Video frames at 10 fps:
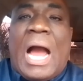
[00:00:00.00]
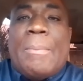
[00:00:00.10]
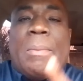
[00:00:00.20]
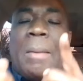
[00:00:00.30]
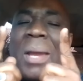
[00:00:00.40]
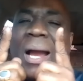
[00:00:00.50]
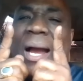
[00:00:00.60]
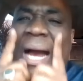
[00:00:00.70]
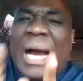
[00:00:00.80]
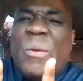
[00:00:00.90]
I remember me
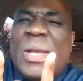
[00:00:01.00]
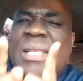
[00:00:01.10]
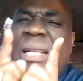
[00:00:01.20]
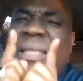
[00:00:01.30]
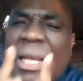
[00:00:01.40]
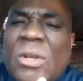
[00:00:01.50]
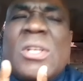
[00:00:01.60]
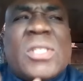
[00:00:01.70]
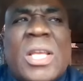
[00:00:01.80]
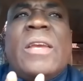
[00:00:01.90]
always
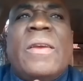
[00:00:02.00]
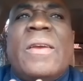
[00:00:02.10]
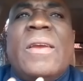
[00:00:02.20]
telling you, say,